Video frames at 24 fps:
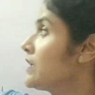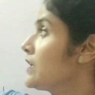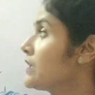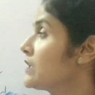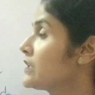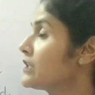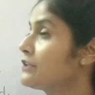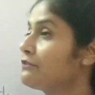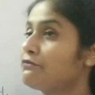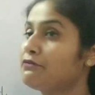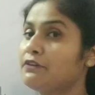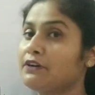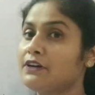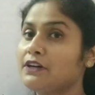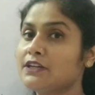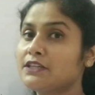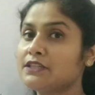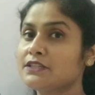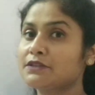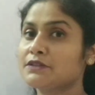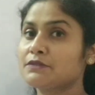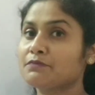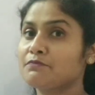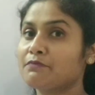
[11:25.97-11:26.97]
The
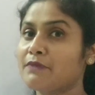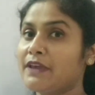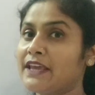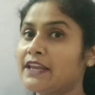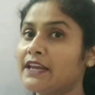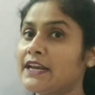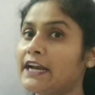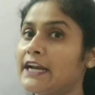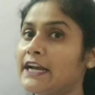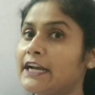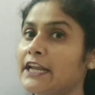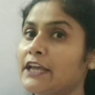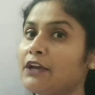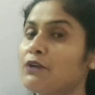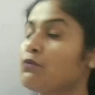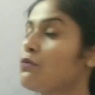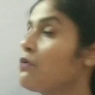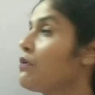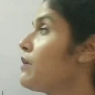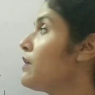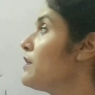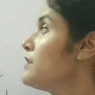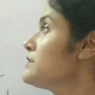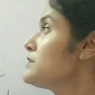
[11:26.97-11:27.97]
first main heading
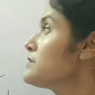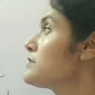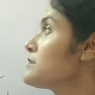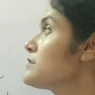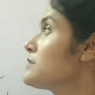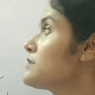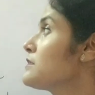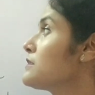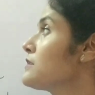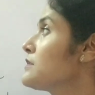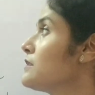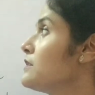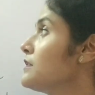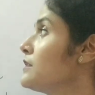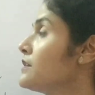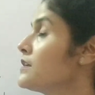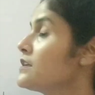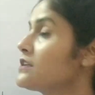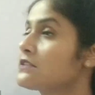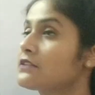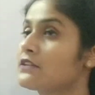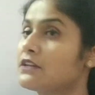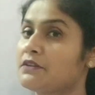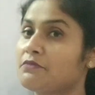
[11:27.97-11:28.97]
was
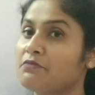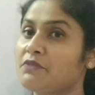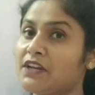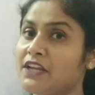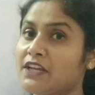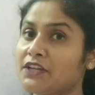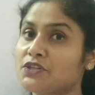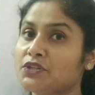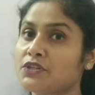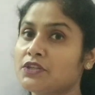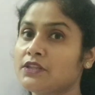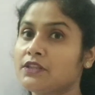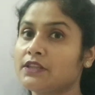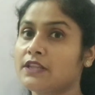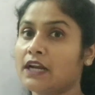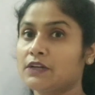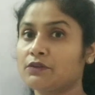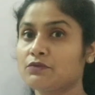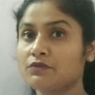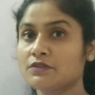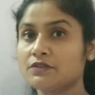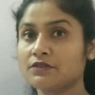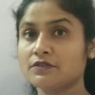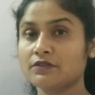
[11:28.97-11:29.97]
discrimination,
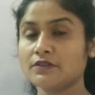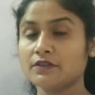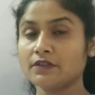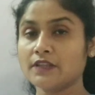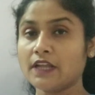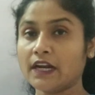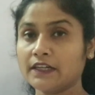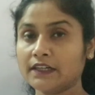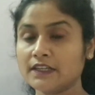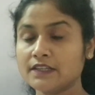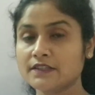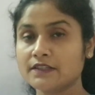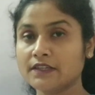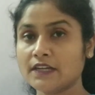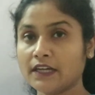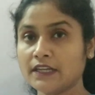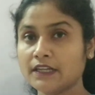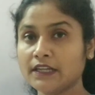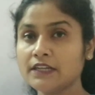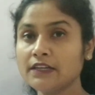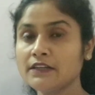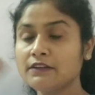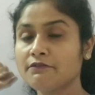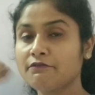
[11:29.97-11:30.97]
that is done
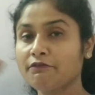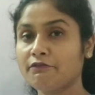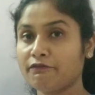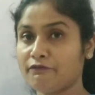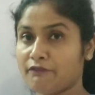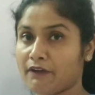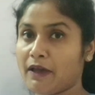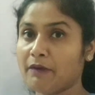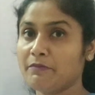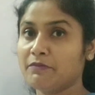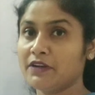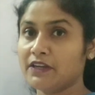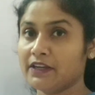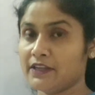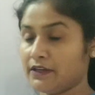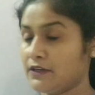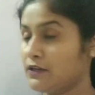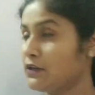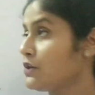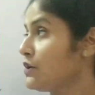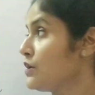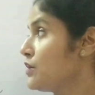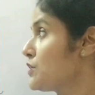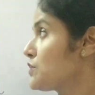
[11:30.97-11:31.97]
in
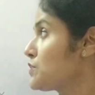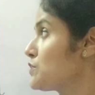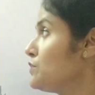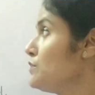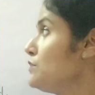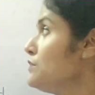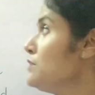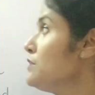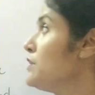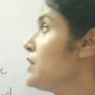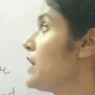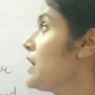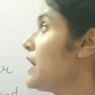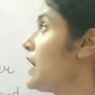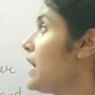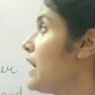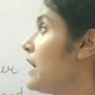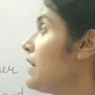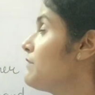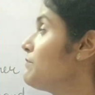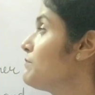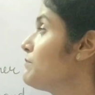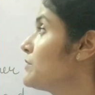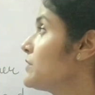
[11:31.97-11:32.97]
family. So
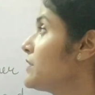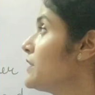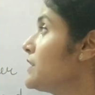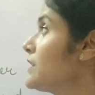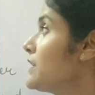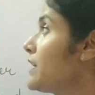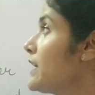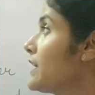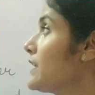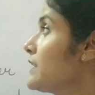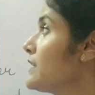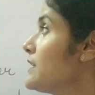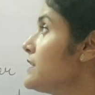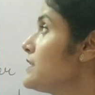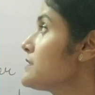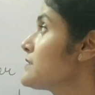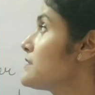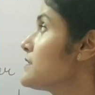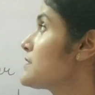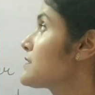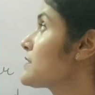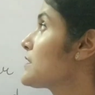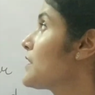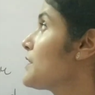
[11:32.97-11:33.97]
I have put it like this:
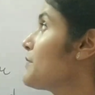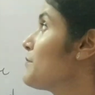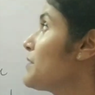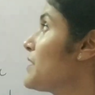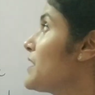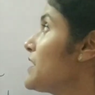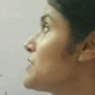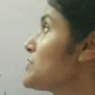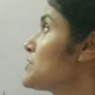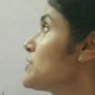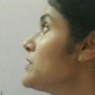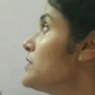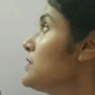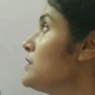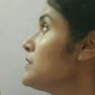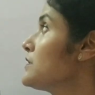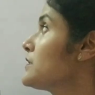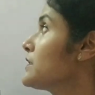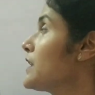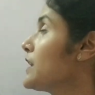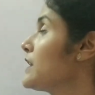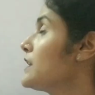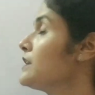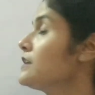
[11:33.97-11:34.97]

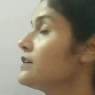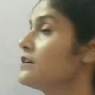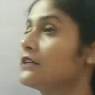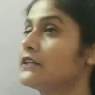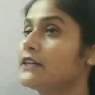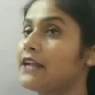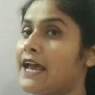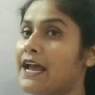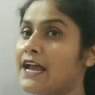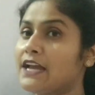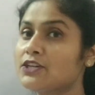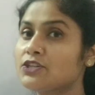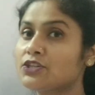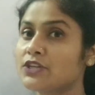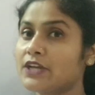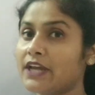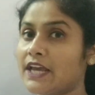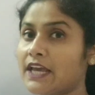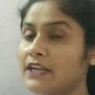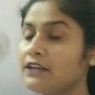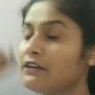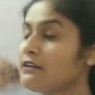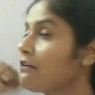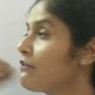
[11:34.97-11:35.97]
discrimination, then a dash
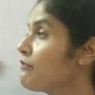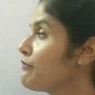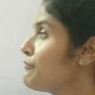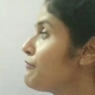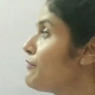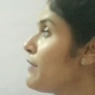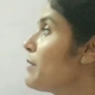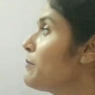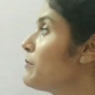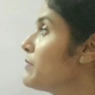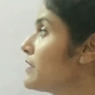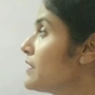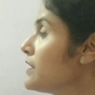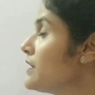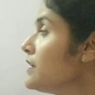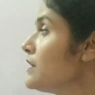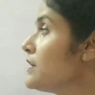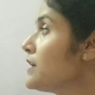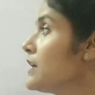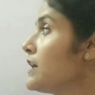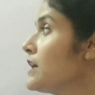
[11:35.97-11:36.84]
and family.